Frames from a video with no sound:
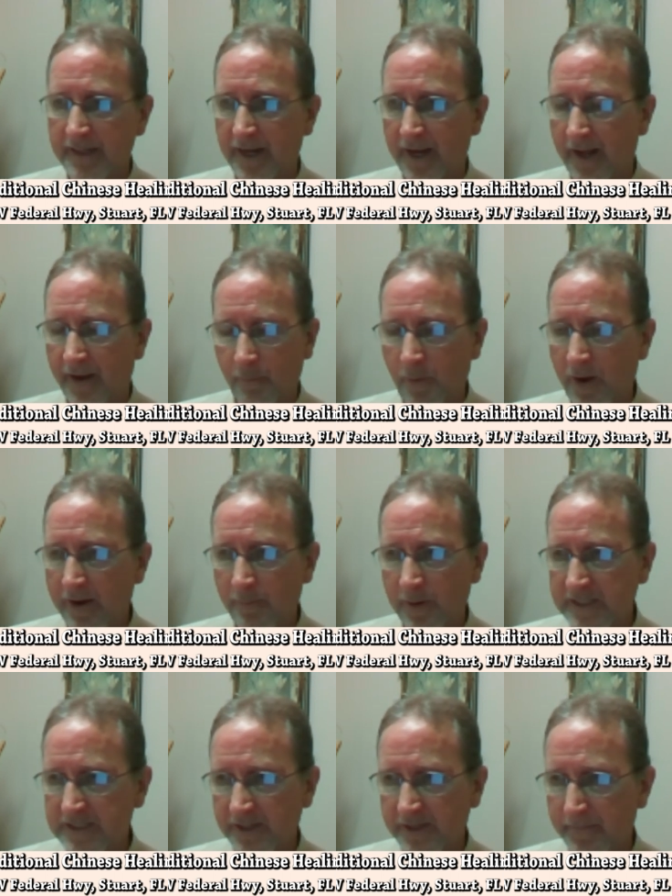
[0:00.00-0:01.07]
uh, why
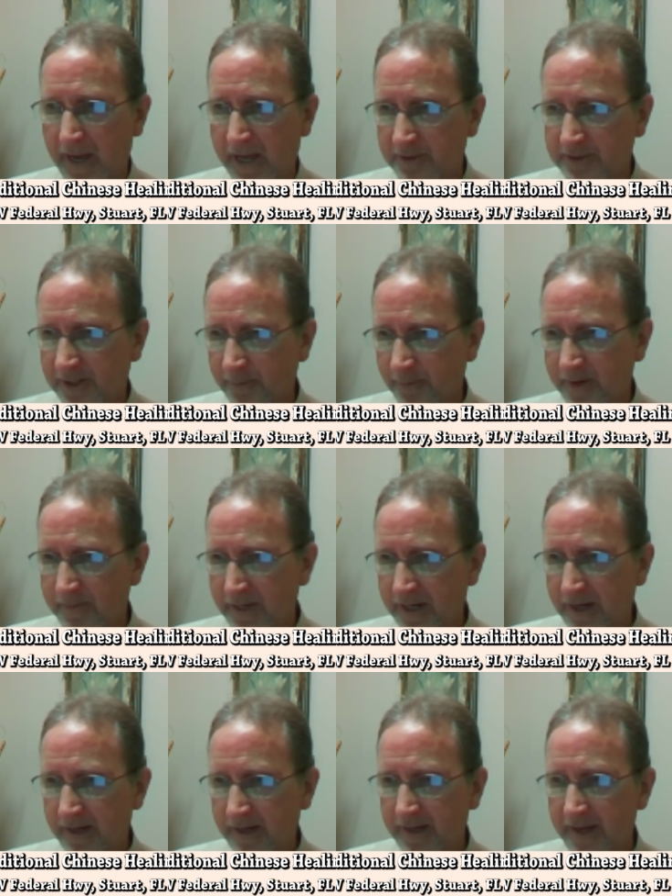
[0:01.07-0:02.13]
wait till the battle's already
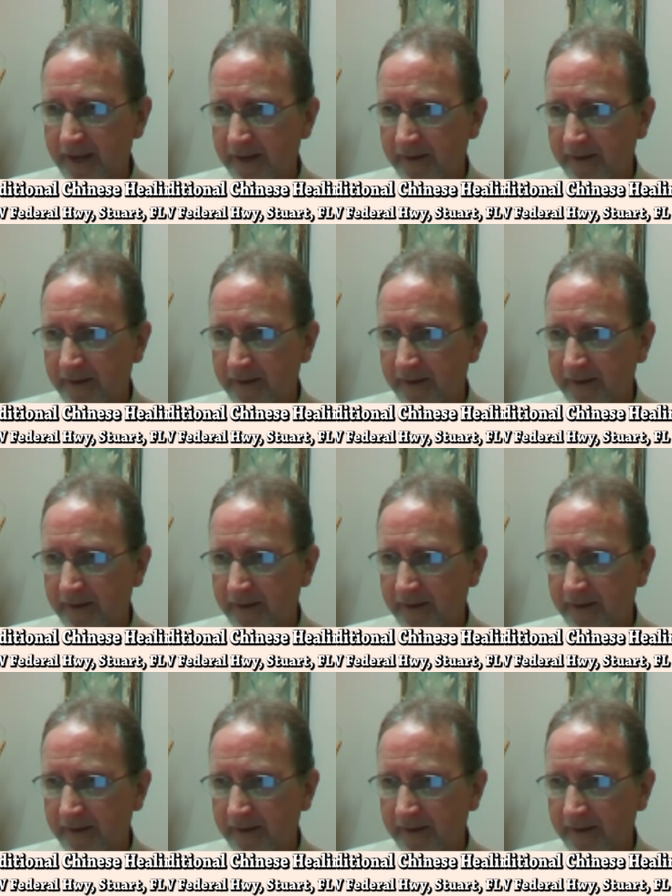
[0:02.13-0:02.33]
begun